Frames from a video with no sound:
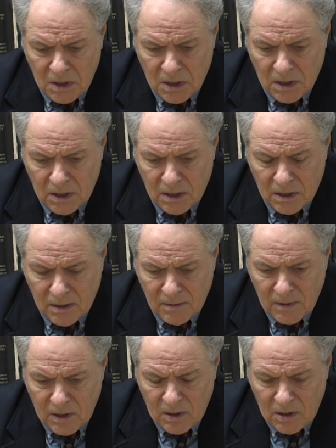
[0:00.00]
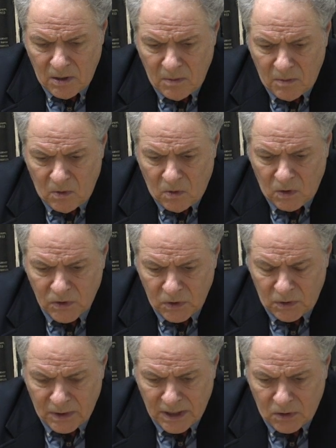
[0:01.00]
Uh, also
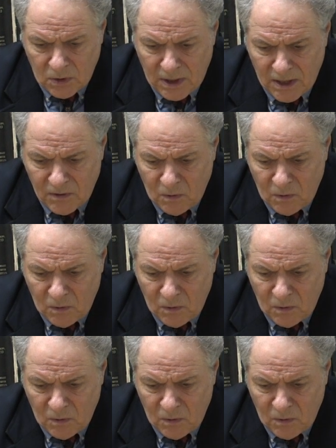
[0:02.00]
during that two years,